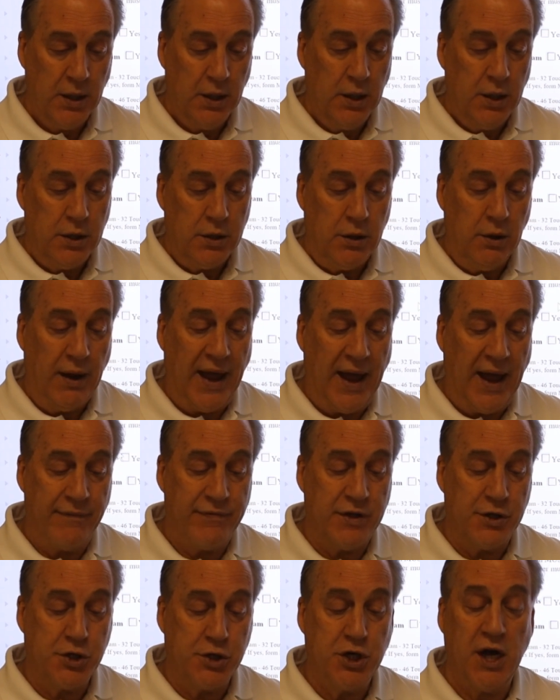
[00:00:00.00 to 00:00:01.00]
You have
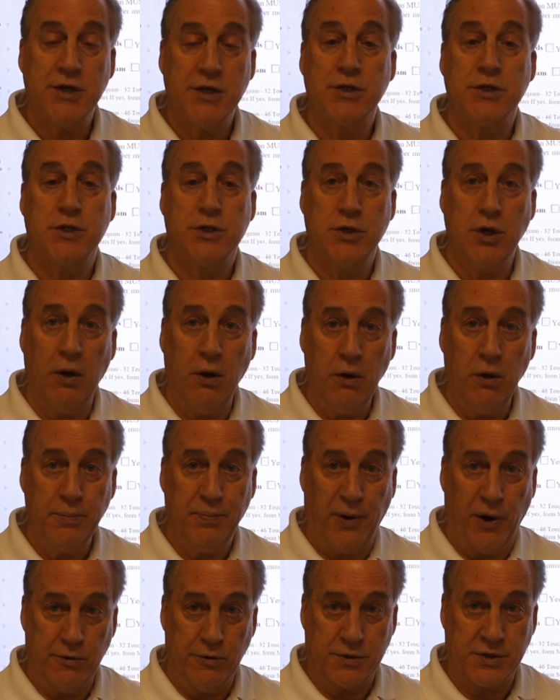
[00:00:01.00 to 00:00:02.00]
the just sold
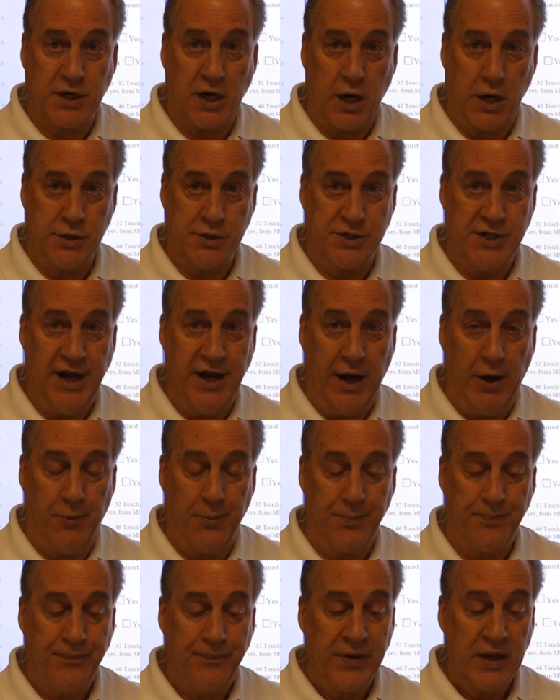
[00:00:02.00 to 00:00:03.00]
postcards now.
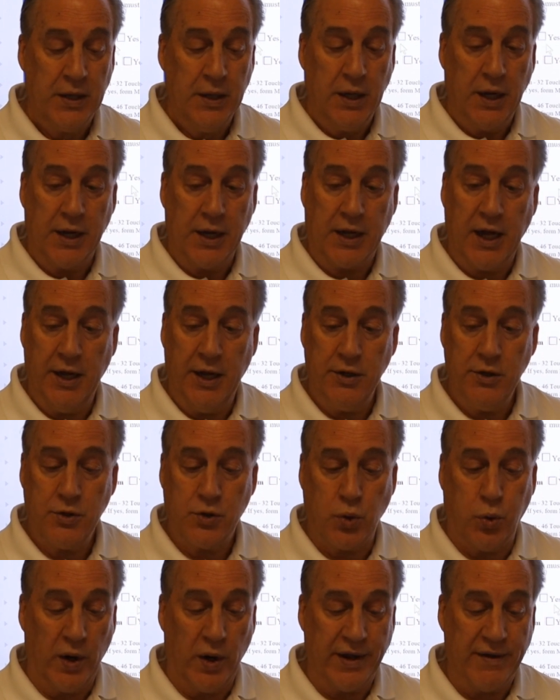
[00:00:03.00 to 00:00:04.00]
Again,
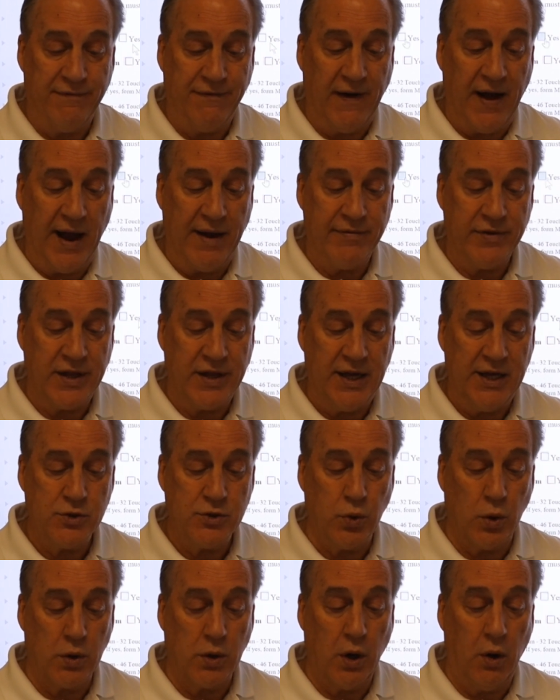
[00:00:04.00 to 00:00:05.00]
25 of these
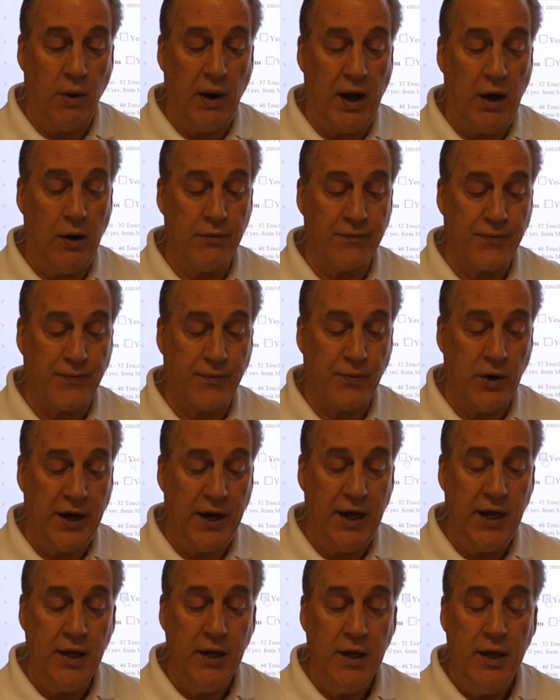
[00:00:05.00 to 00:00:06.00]
will go out
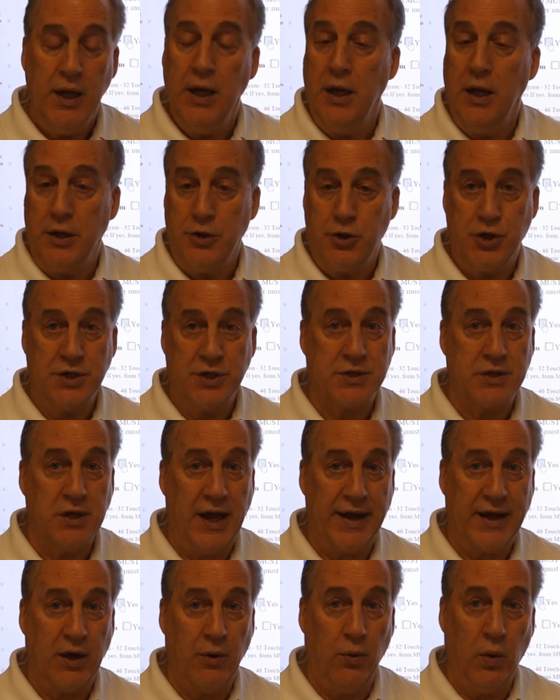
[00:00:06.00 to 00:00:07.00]
free, just
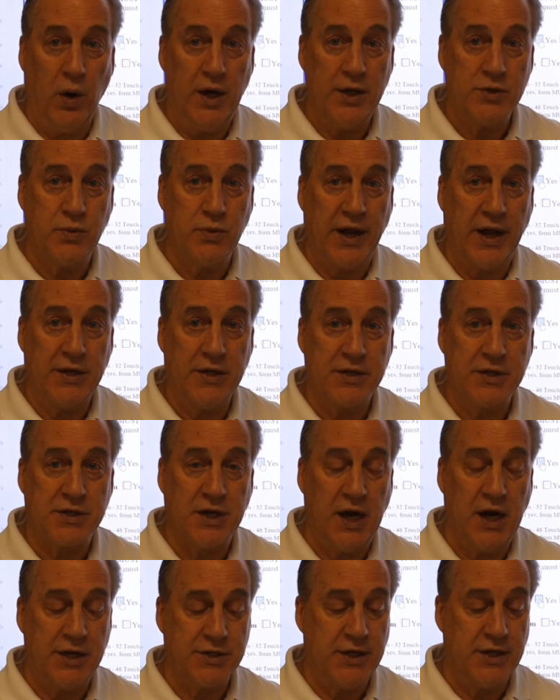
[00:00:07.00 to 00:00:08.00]
like it was when I
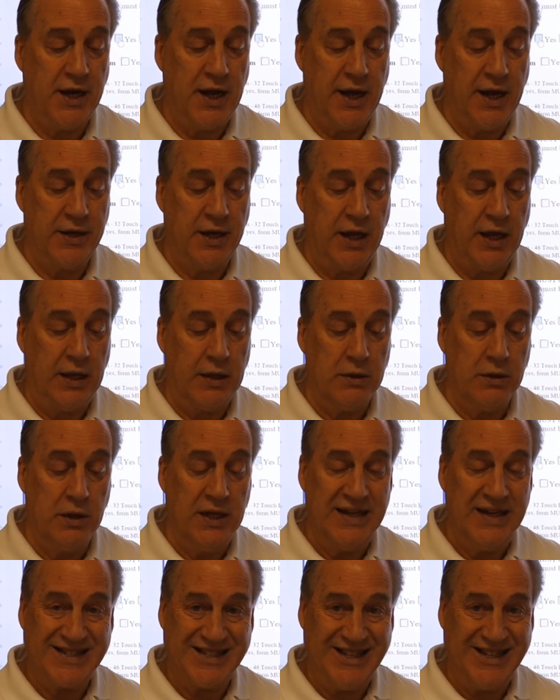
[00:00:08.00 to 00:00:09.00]
discussed it on the
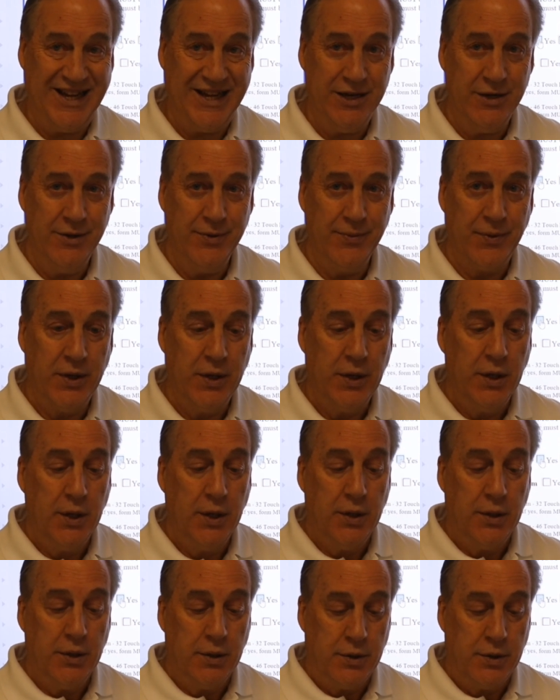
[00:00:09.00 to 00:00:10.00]
listing.
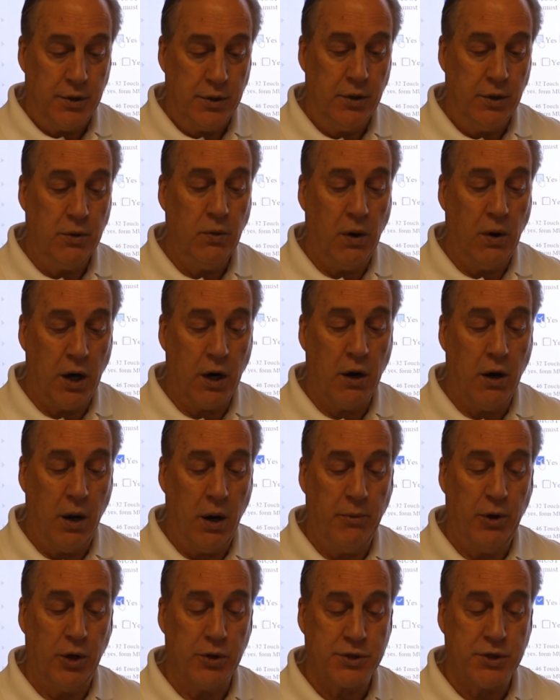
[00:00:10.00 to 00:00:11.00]
You are
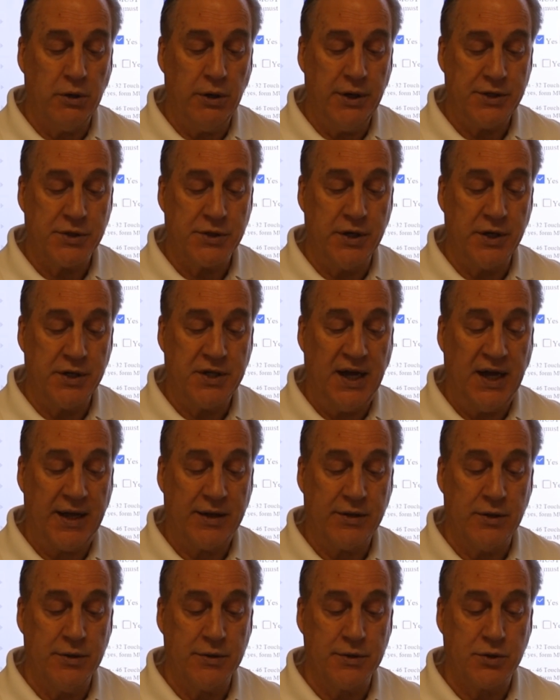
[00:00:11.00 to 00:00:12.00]
almost always going to take
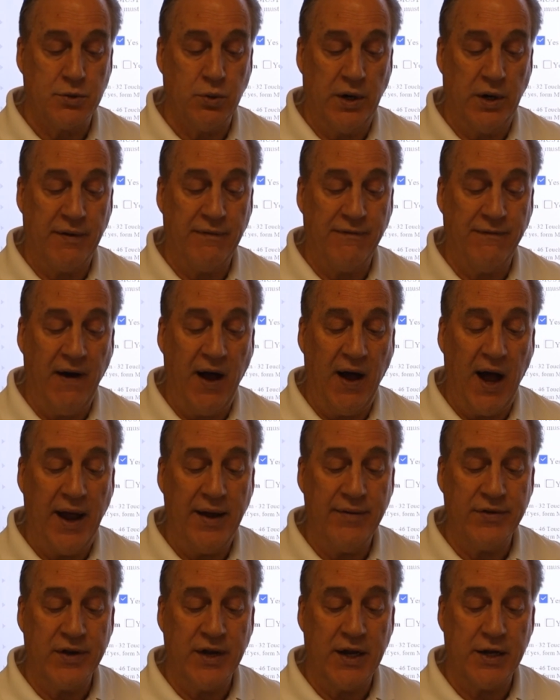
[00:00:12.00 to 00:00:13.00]
those
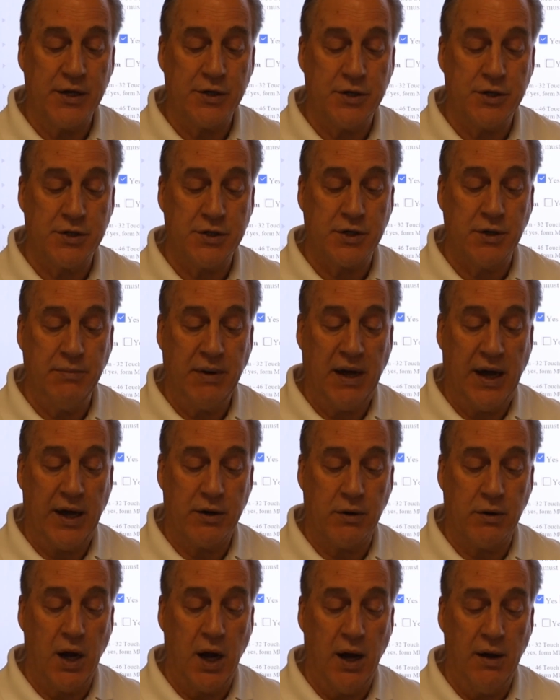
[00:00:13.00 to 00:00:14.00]
25, and then it's just a
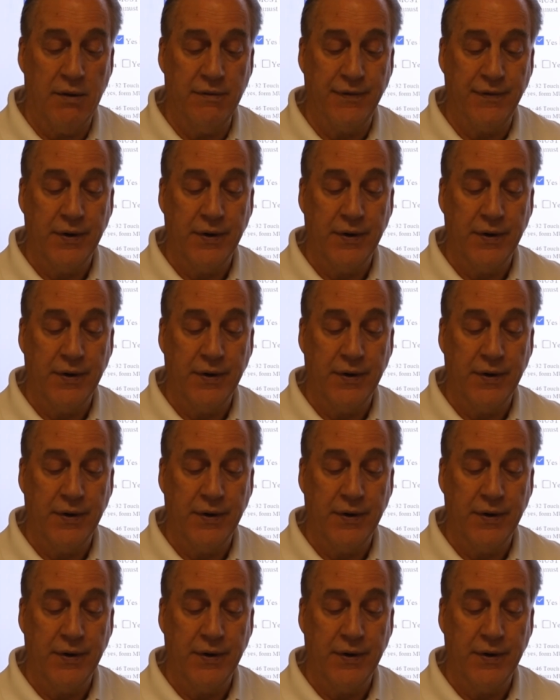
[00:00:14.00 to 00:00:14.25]
matter of